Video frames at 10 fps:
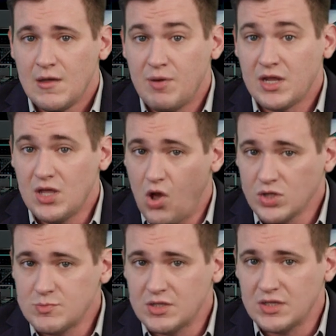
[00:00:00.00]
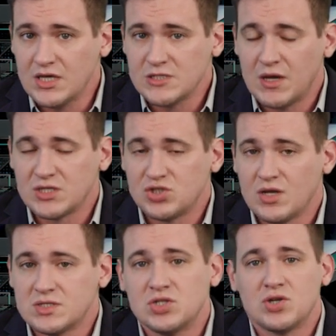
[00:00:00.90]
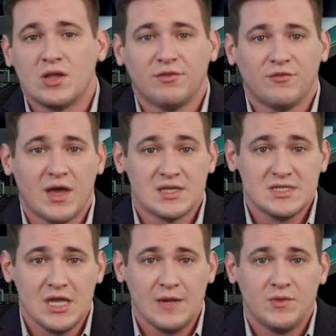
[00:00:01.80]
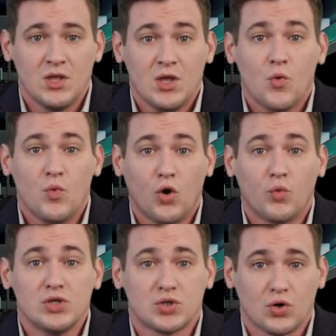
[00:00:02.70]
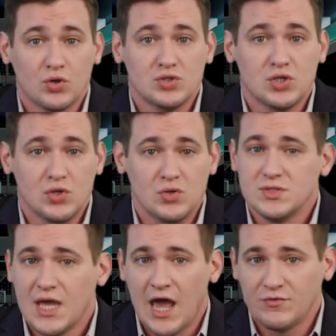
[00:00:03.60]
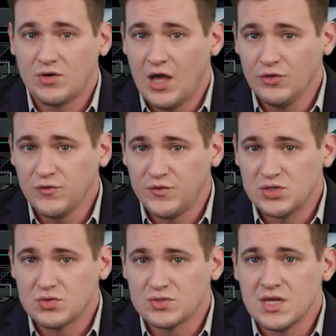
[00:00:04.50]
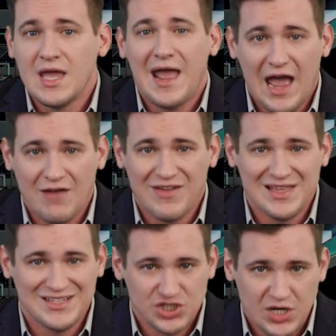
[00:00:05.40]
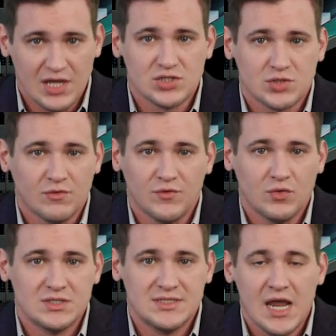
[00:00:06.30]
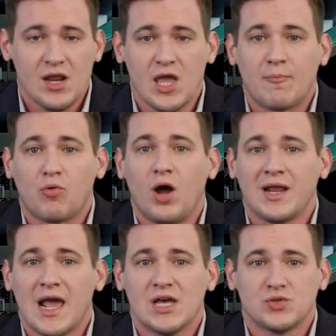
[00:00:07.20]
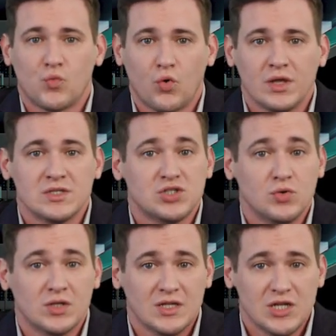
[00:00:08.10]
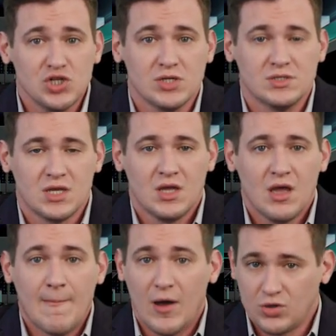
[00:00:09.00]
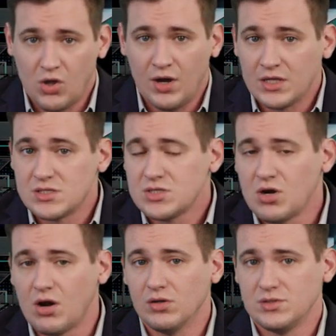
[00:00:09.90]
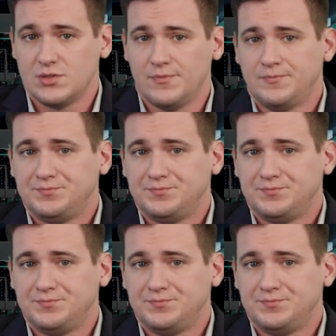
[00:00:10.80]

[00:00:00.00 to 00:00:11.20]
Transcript: but he ultimately expects Johnson & Johnson's vaccine will return to use after health officials have a chance to review the data and broadcast warnings to clinicians about clotting concerns.